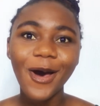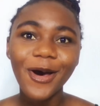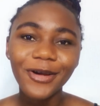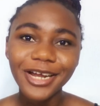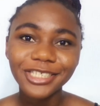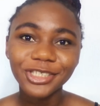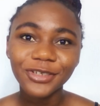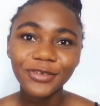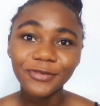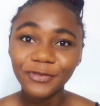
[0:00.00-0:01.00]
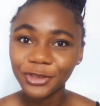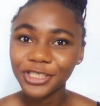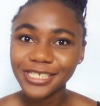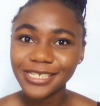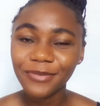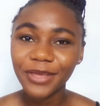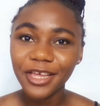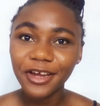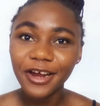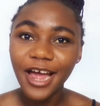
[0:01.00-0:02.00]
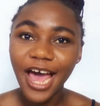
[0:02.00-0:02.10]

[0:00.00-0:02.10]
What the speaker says: Alright y'all, Future Sam here.